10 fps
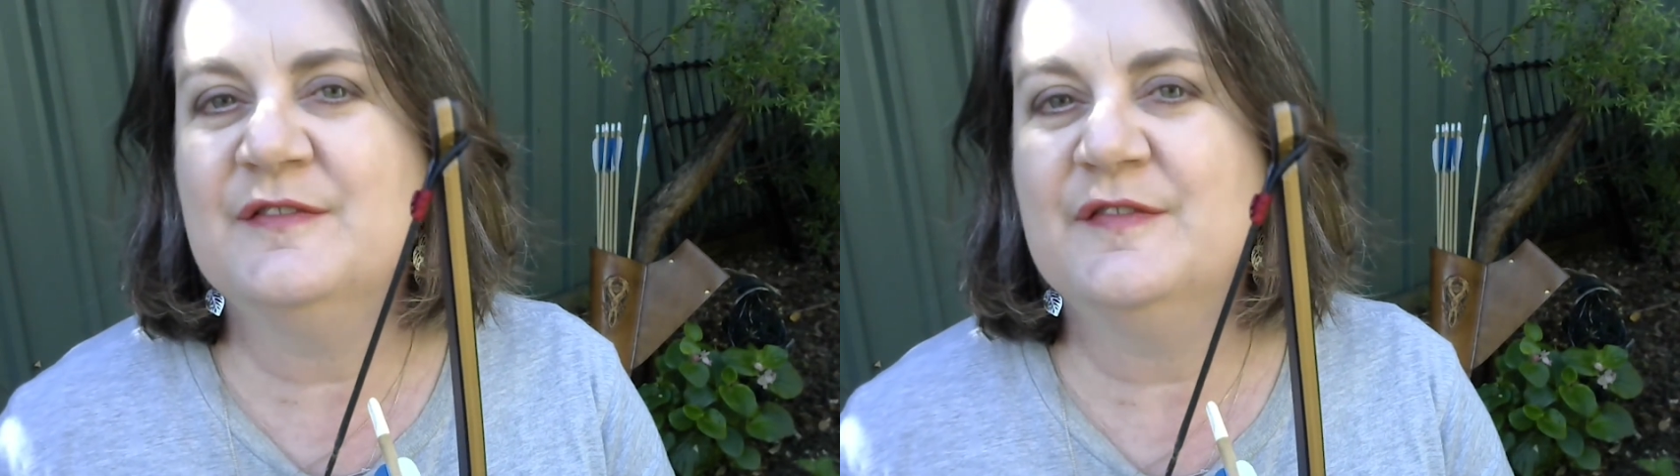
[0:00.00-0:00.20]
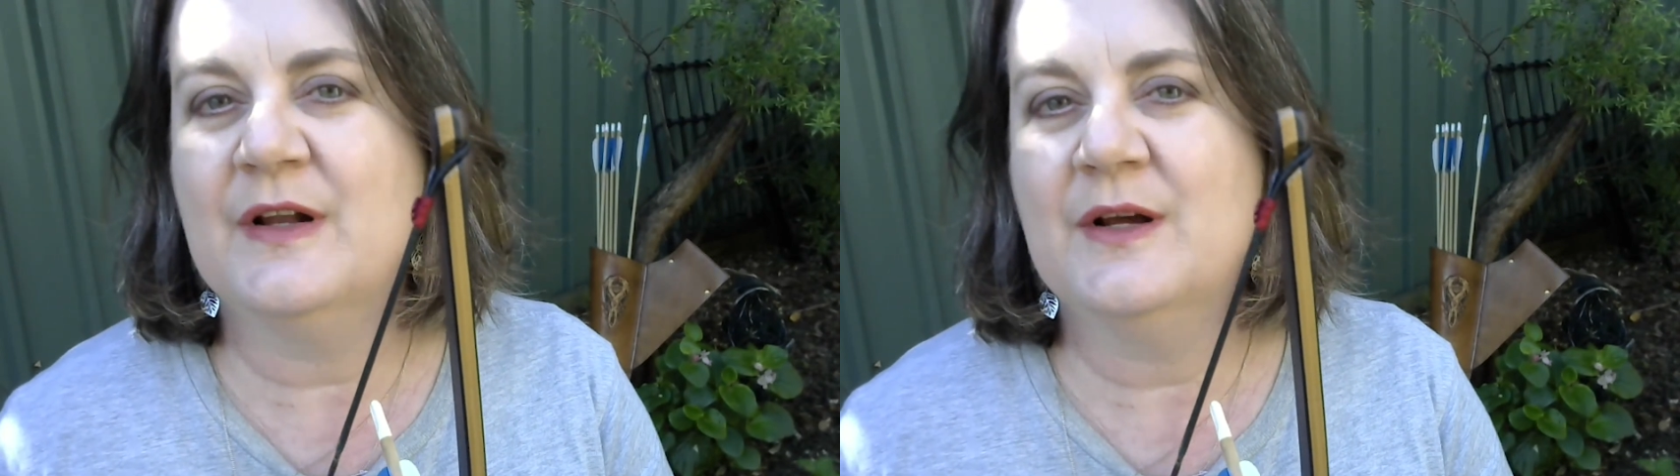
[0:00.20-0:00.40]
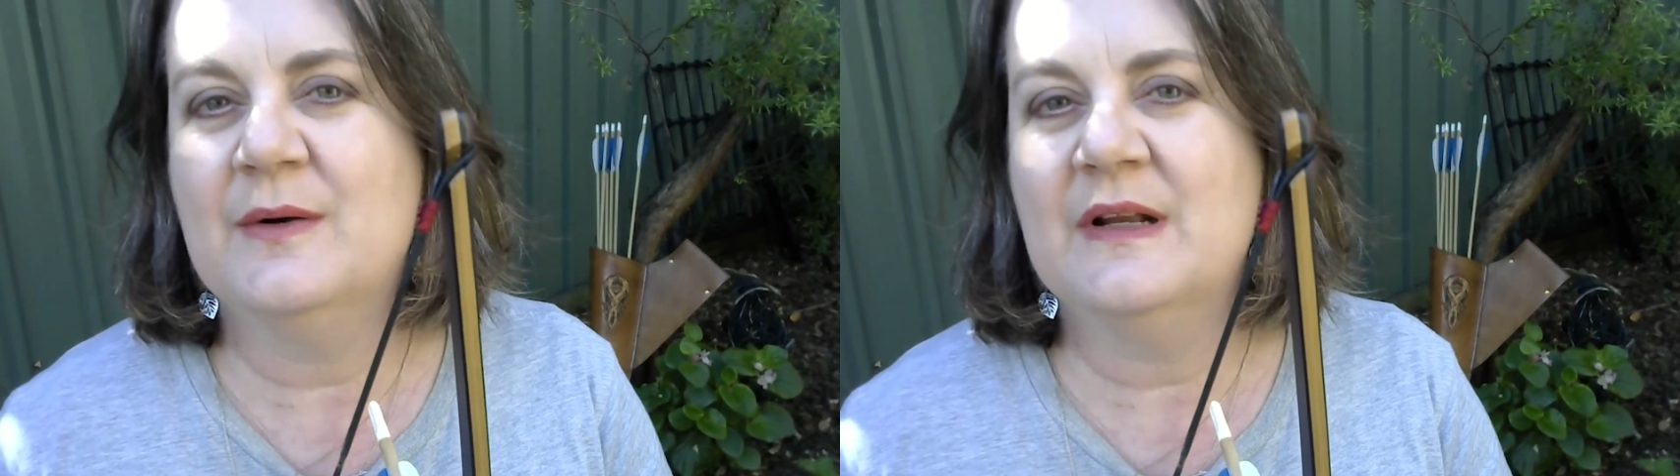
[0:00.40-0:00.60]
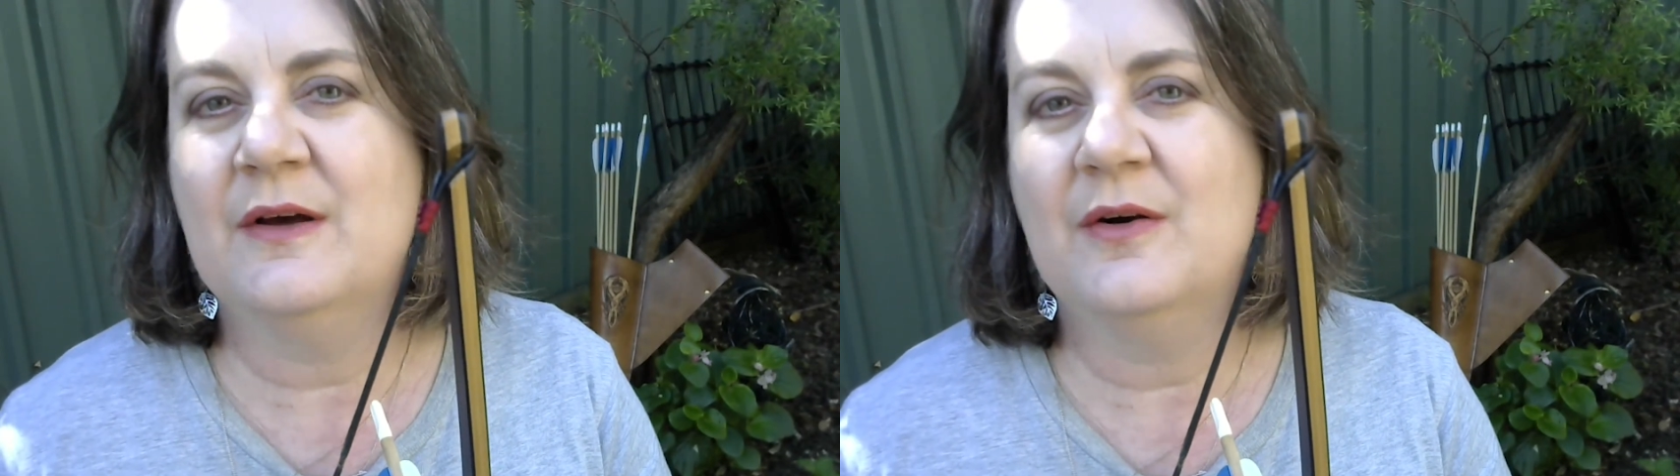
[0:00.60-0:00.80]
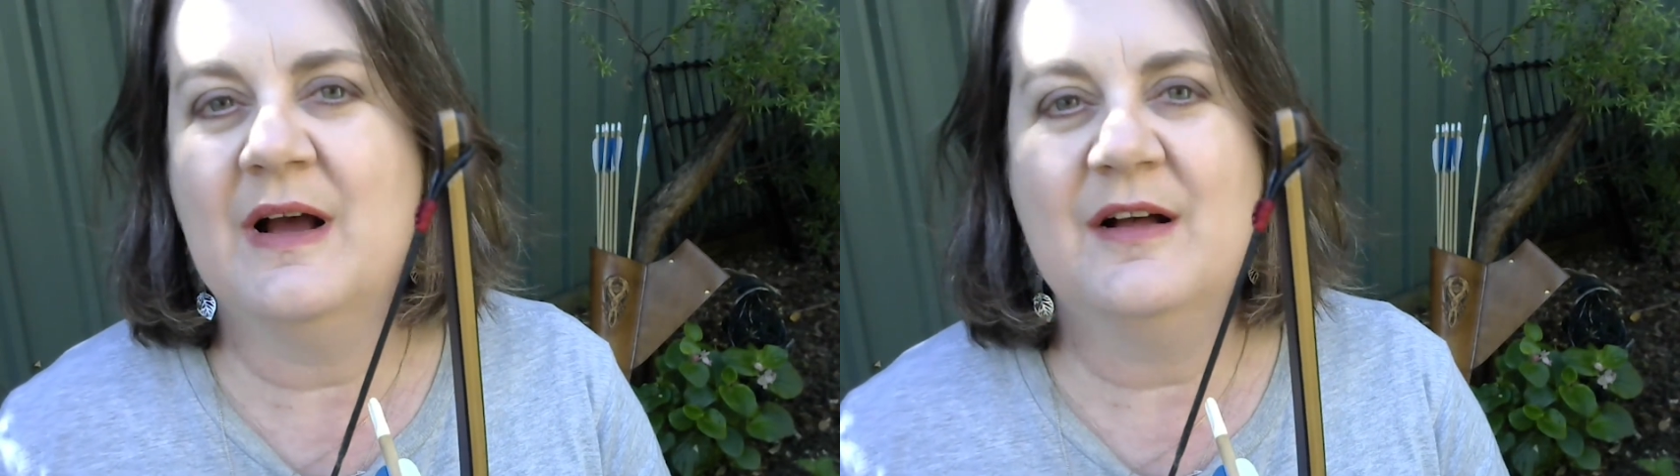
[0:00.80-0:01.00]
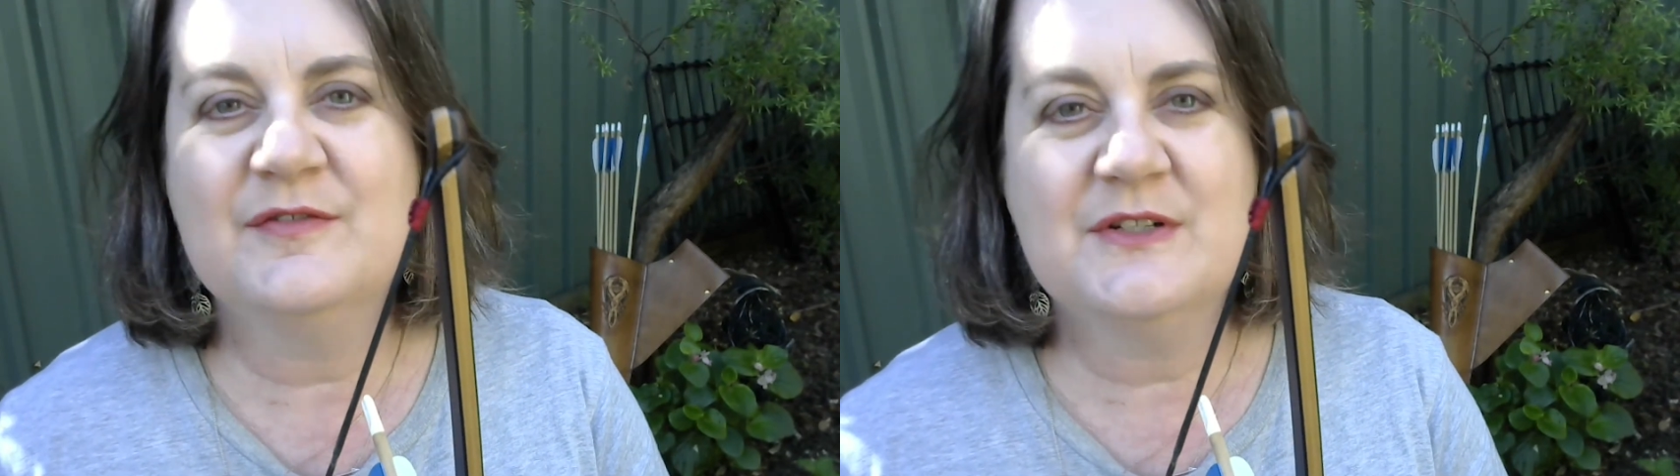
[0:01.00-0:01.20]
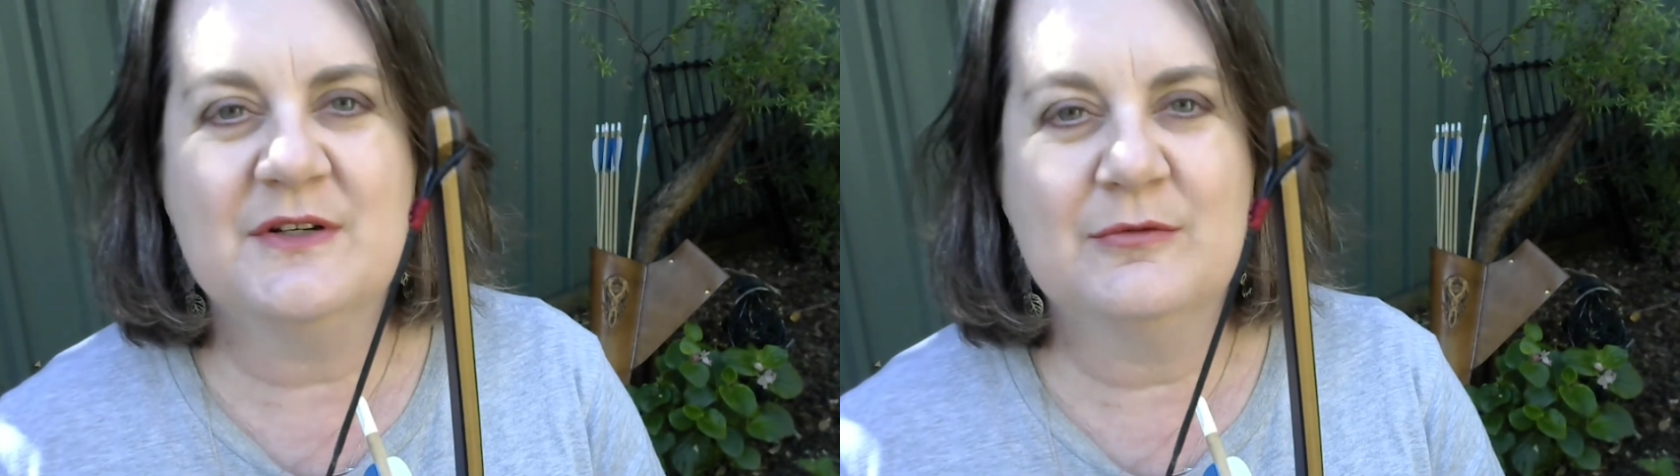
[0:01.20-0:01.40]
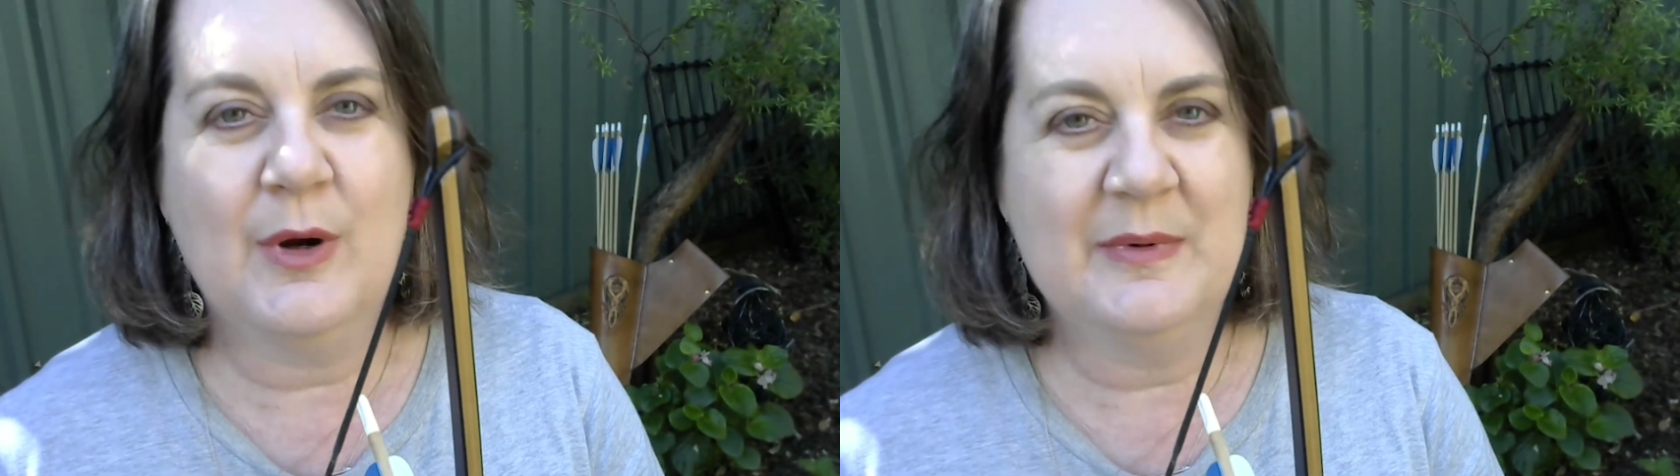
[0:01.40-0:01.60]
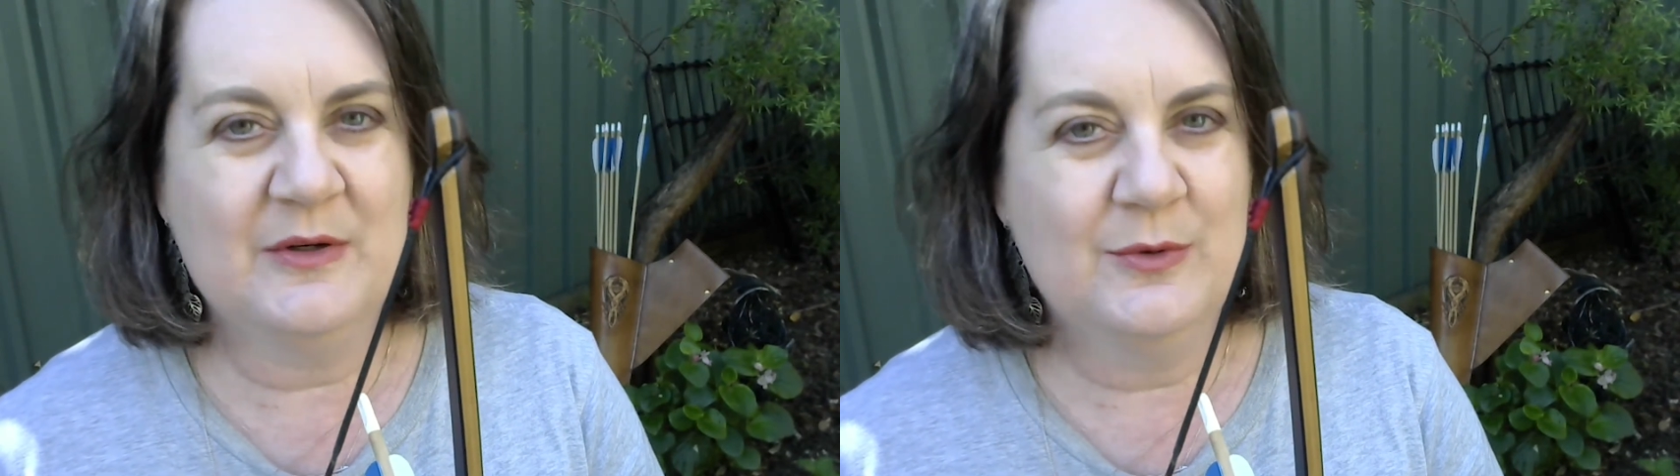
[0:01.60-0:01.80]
follow along after Robin